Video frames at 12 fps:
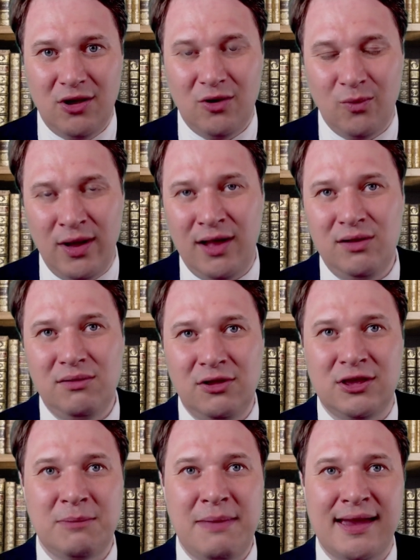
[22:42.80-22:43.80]
Well,
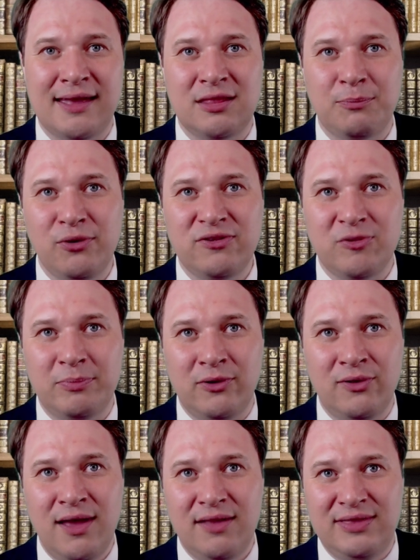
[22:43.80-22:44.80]
looking back at the
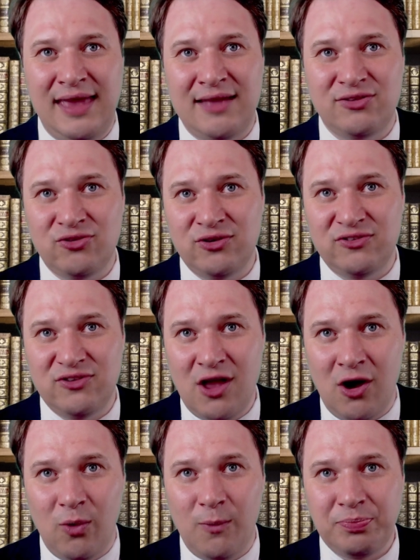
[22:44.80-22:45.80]
principle, the answer is
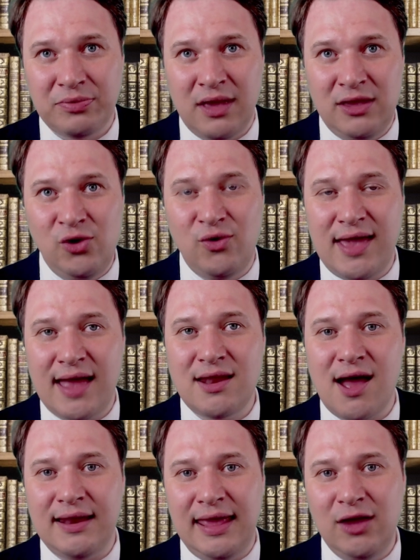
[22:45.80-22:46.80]
no. You
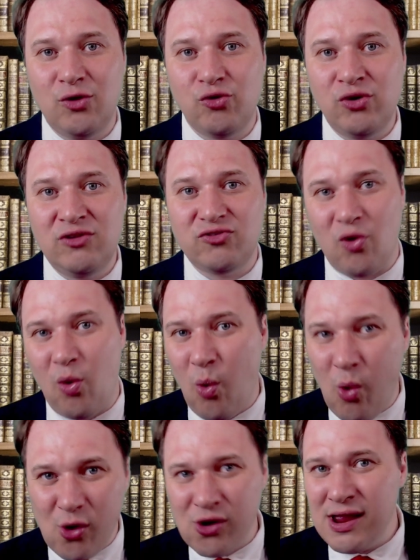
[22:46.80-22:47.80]
cannot increase
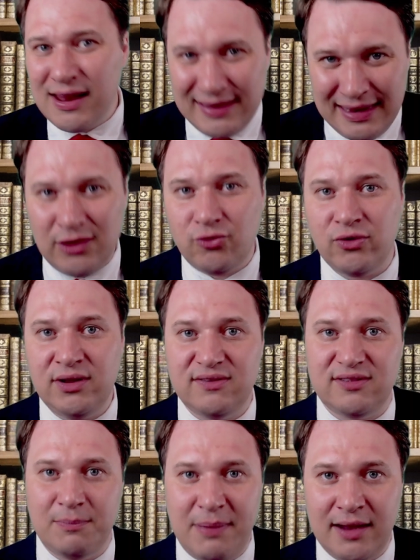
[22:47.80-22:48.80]
or decrease
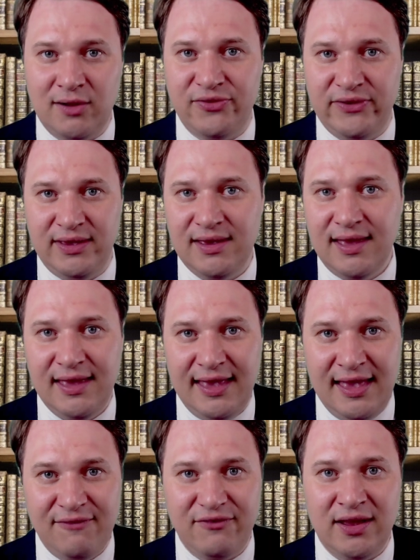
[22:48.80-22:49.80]
the penalty
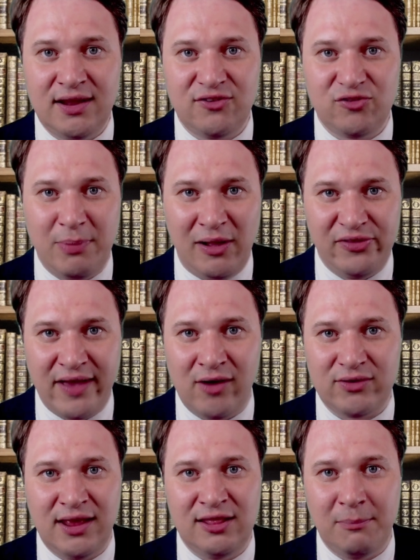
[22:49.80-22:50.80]
if it is spelt
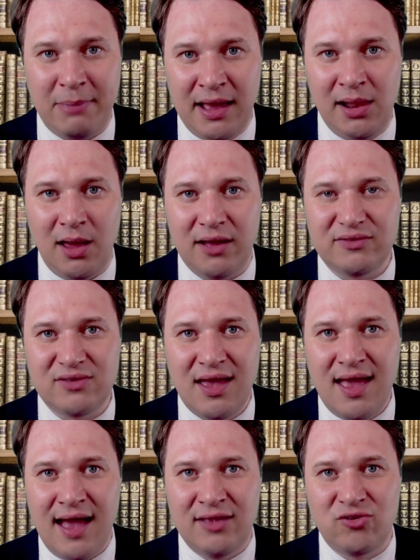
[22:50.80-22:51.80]
out in the bylaws.
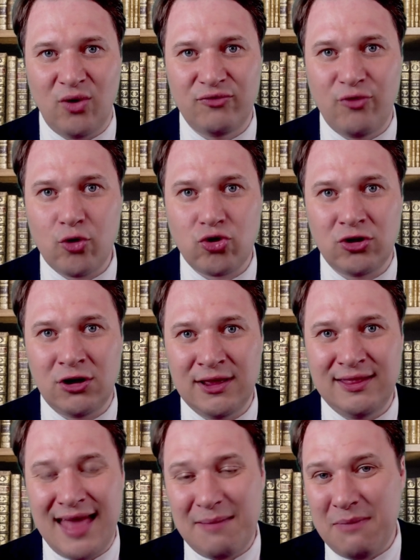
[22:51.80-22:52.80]
And so unfortunately,
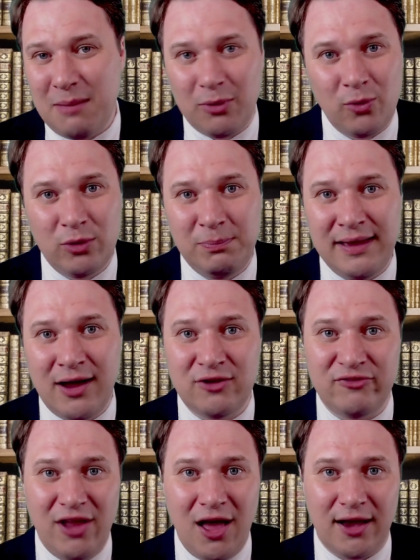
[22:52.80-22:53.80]
that member would be out
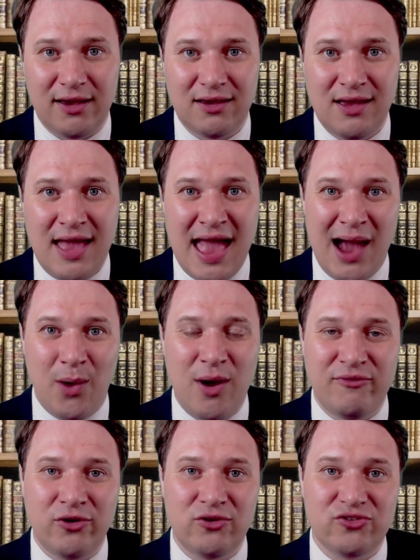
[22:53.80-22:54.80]
of luck.
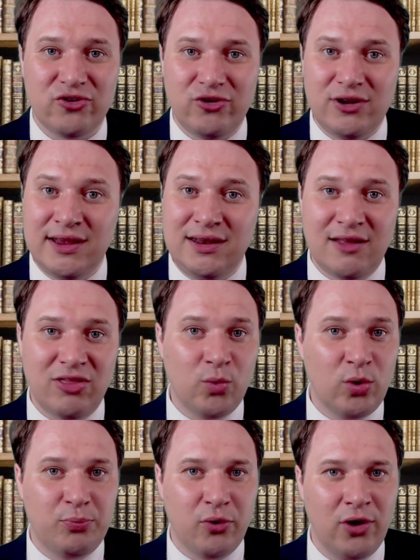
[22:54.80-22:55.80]
However, certainly nothing
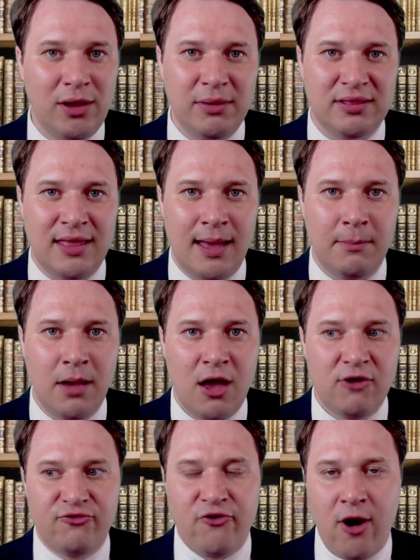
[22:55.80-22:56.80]
would prohibit them
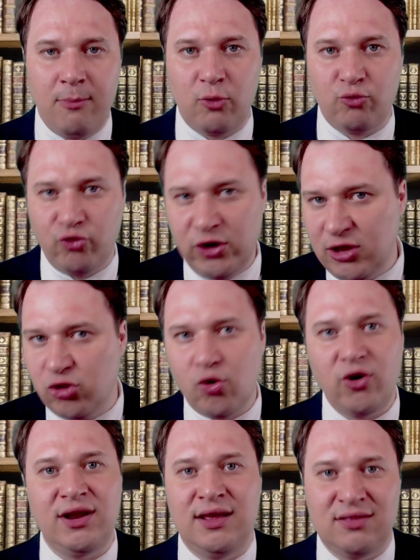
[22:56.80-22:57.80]
from
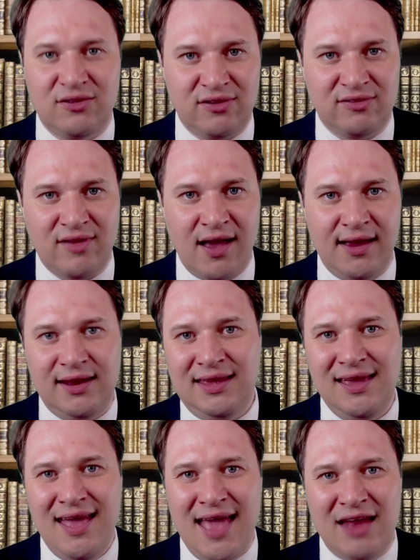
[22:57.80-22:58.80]
rejoining the
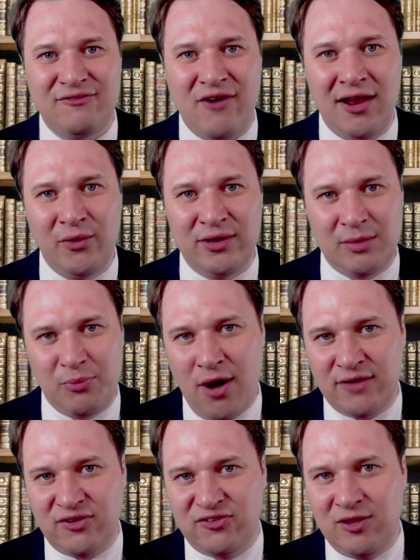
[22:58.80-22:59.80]
society and following the
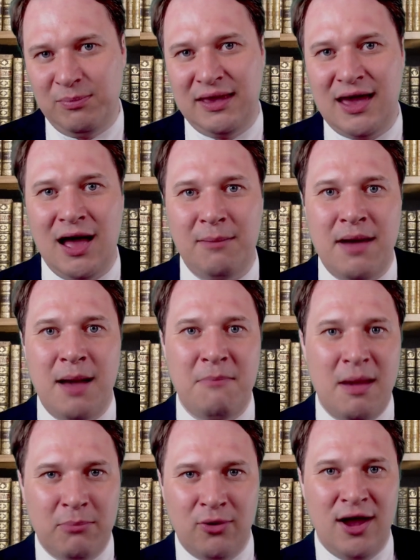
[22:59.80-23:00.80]
process to become a
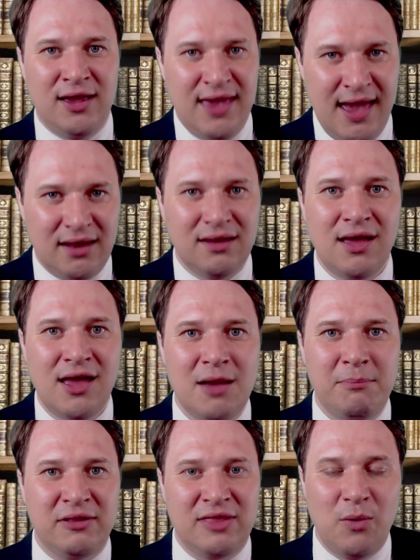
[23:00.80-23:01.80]
member again.
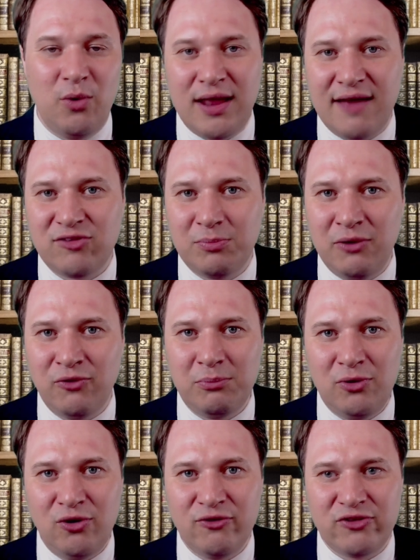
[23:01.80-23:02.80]
But they would have to be
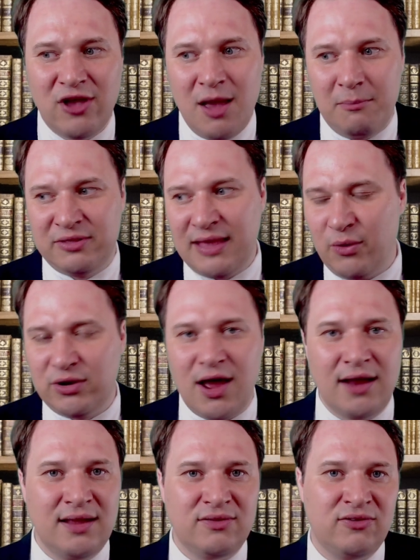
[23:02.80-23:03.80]
removed, but that would
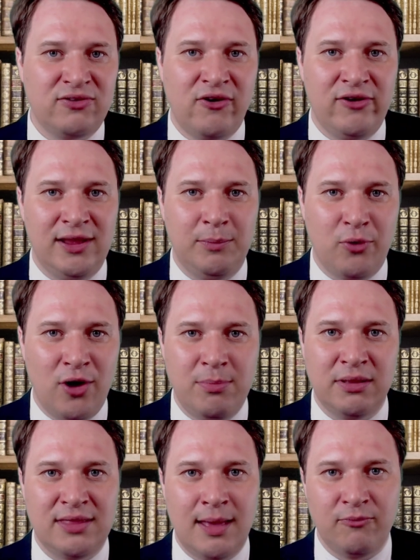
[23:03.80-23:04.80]
not necessarily
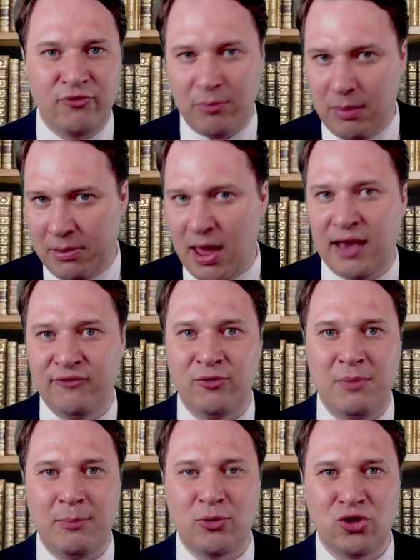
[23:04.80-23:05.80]
prohibit them from applying for
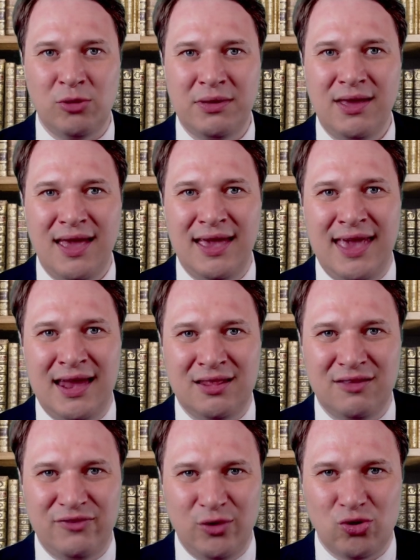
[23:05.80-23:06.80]
membership again in
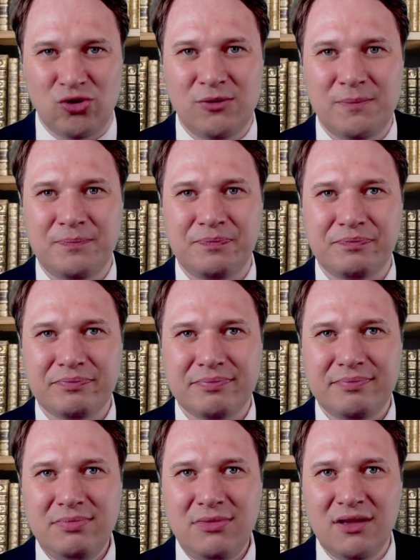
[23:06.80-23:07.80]
the future.
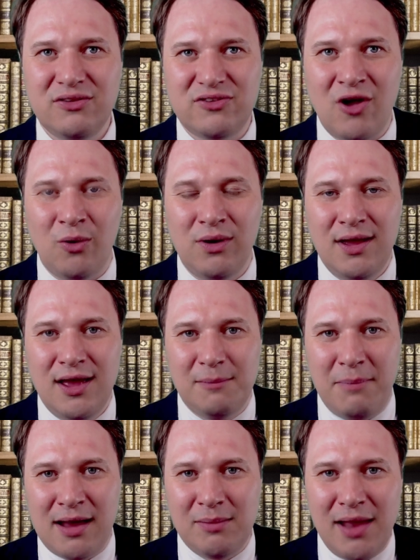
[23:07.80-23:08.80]
So,
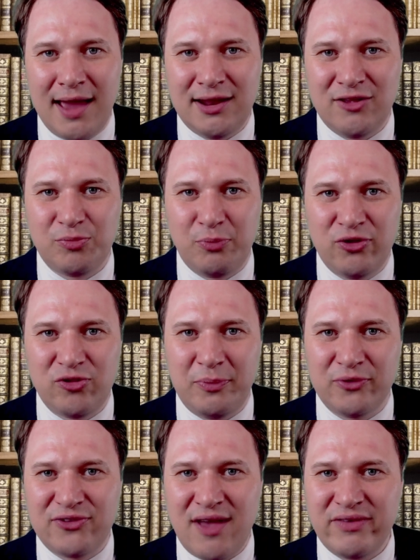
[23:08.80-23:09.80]
bottom line is,
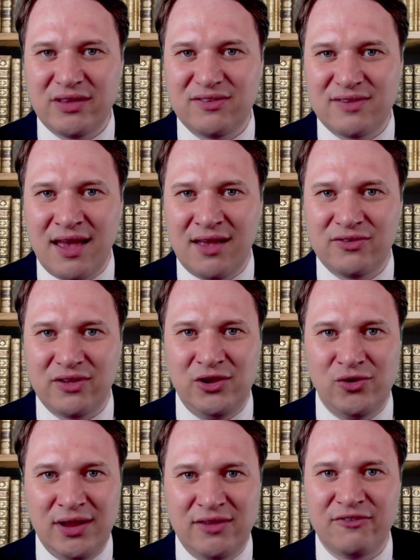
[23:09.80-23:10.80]
Principle 7 says
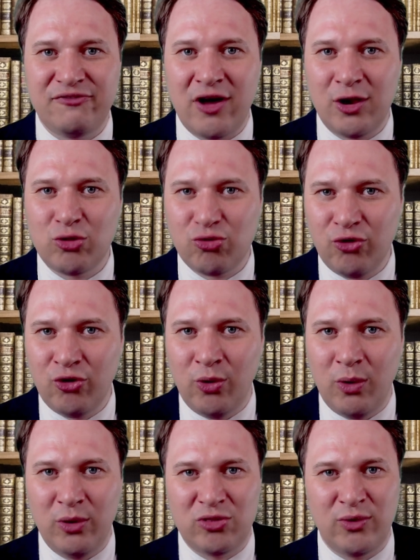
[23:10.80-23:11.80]
you need to follow
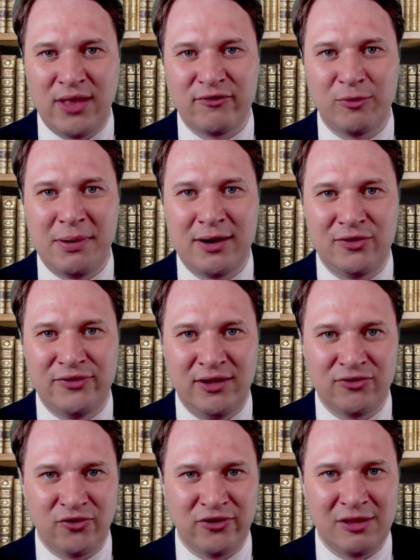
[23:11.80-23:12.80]
through with whatever
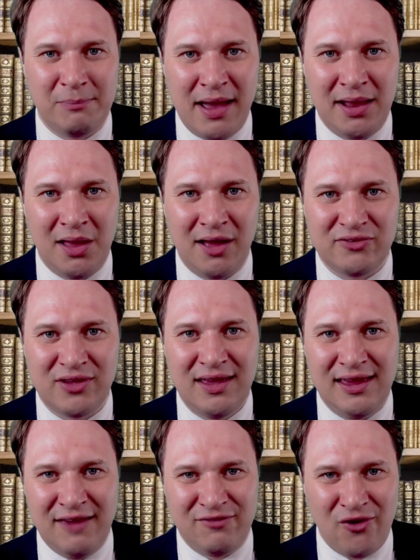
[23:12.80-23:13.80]
penalties are in the bylaws
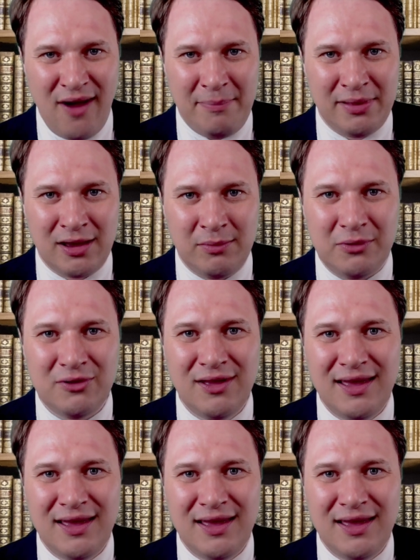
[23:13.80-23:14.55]
if they're applicable.